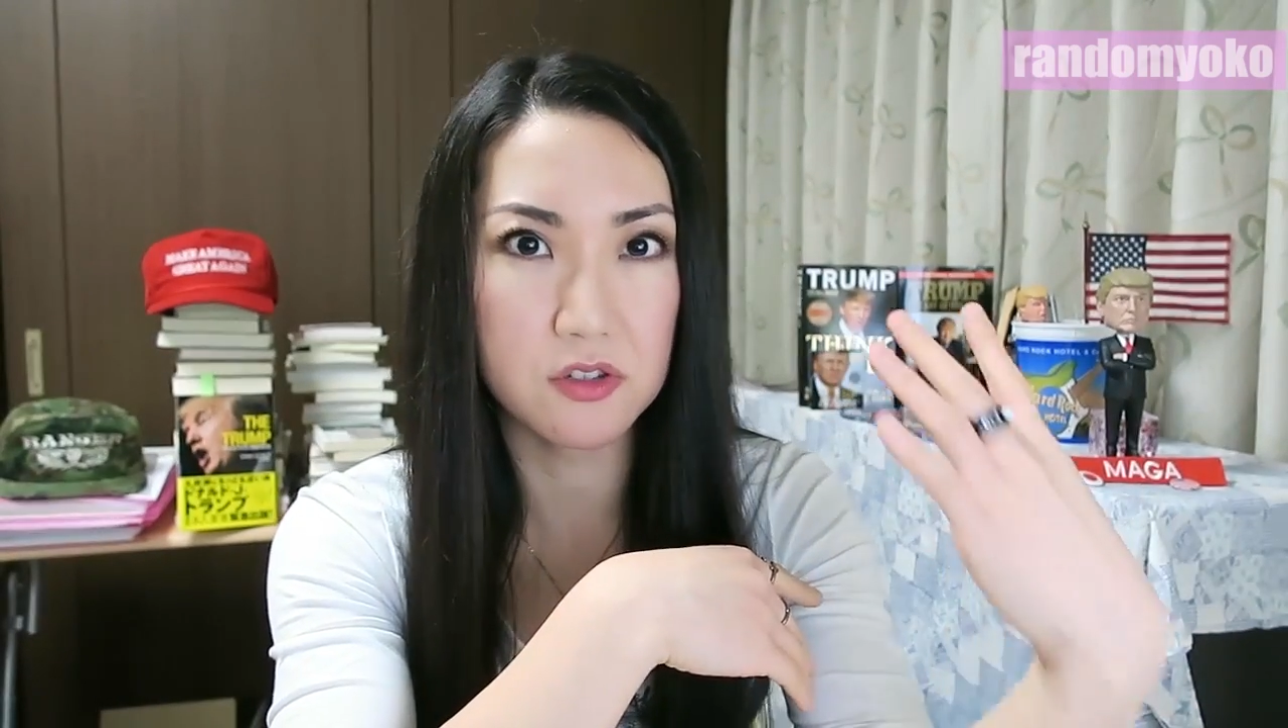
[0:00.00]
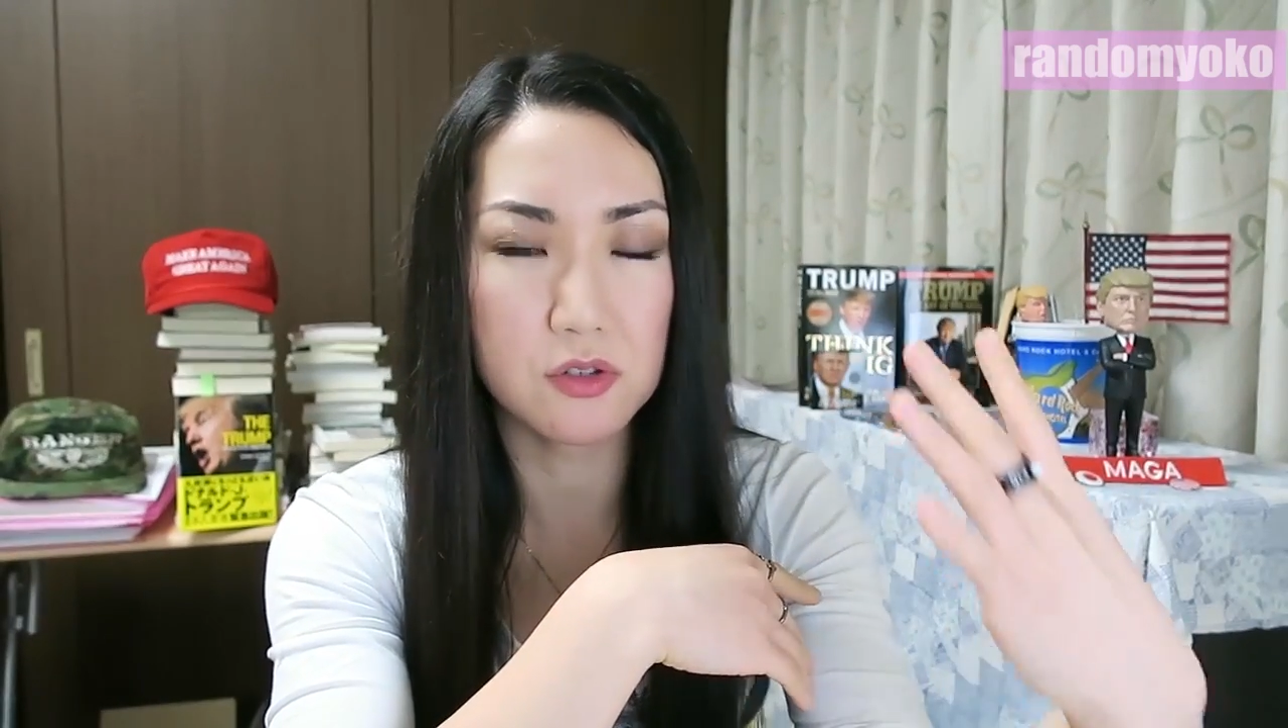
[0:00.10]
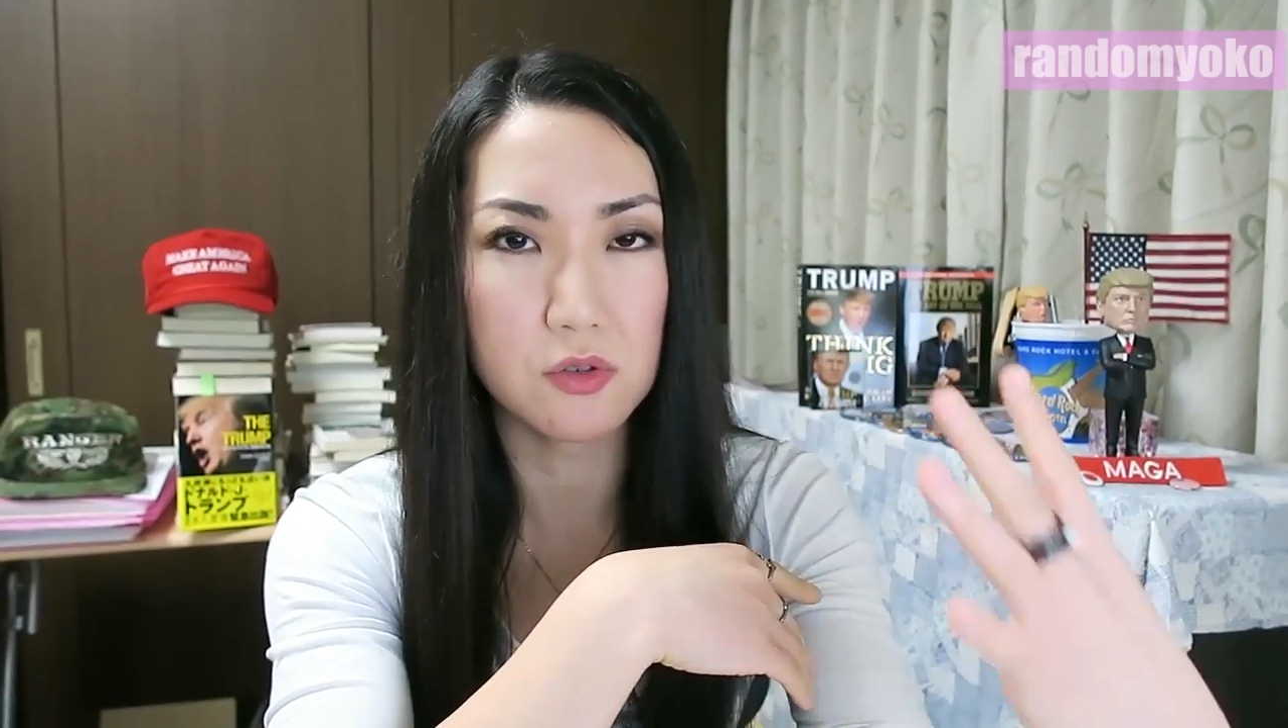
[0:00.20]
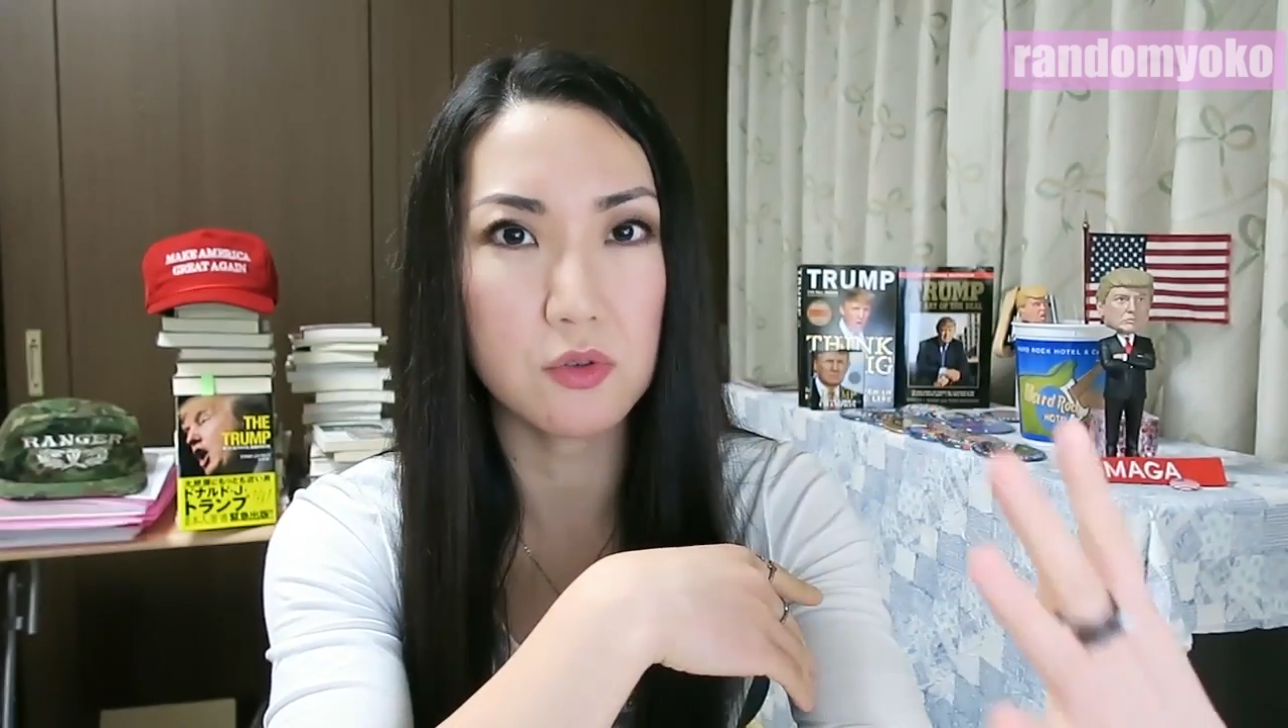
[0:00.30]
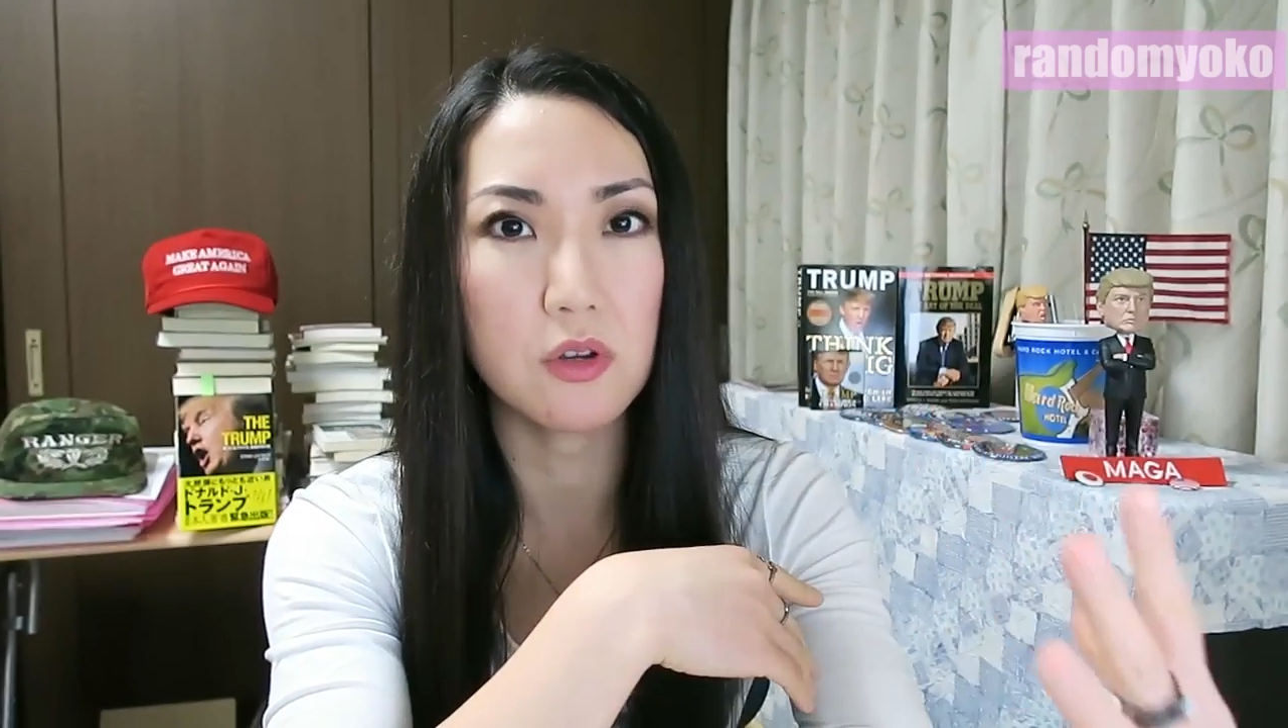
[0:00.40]

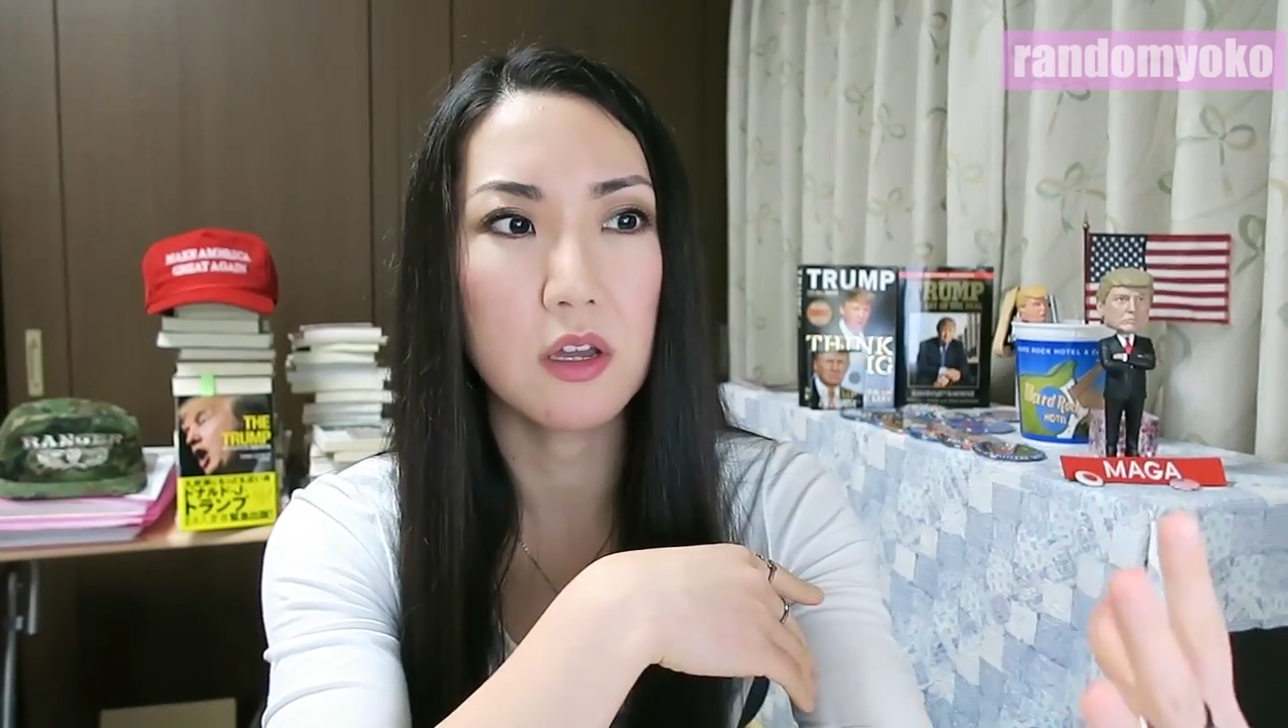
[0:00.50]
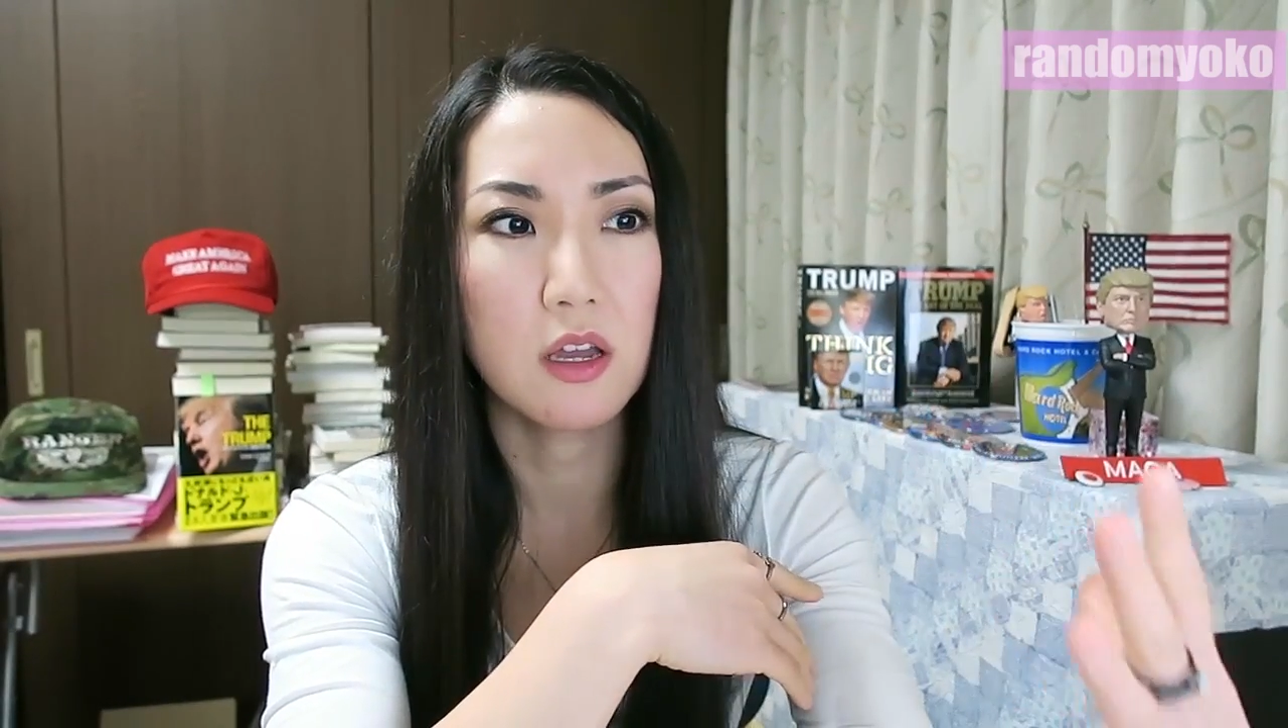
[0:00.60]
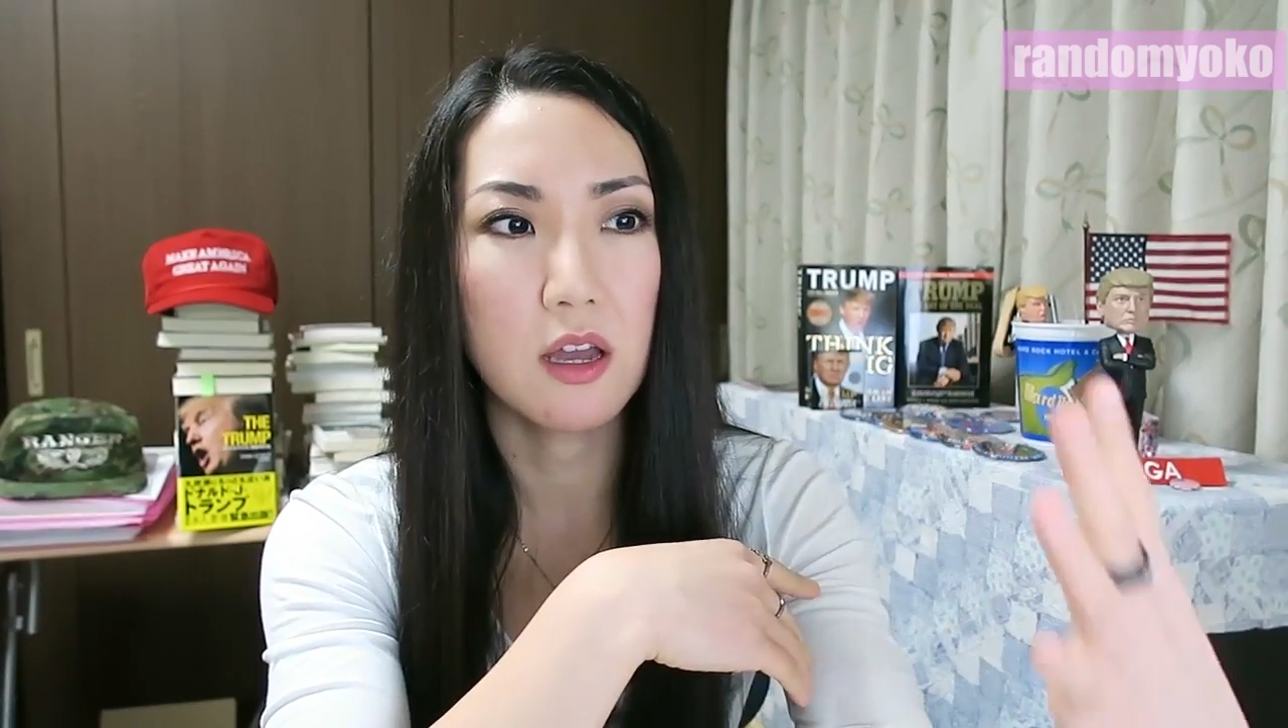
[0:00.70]
to